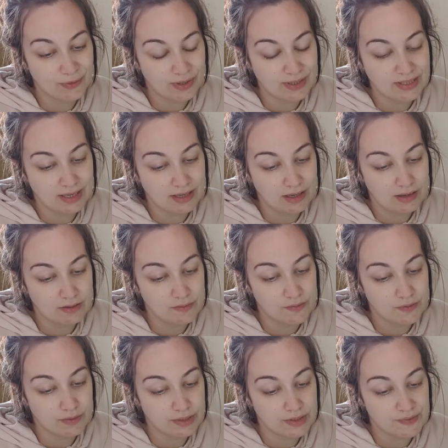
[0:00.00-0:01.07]
I sent it
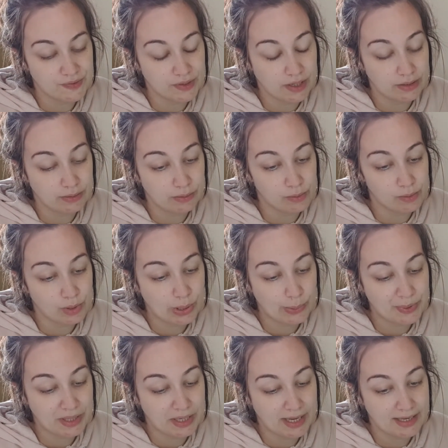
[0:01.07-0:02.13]
for its final
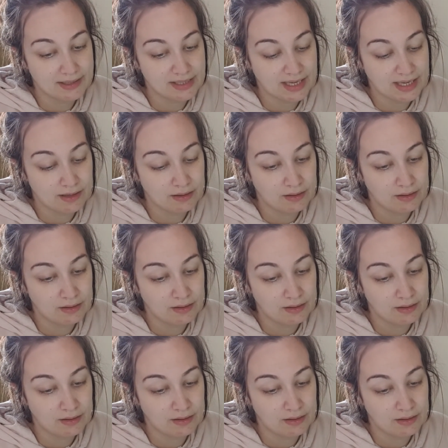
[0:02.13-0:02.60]
copy edit.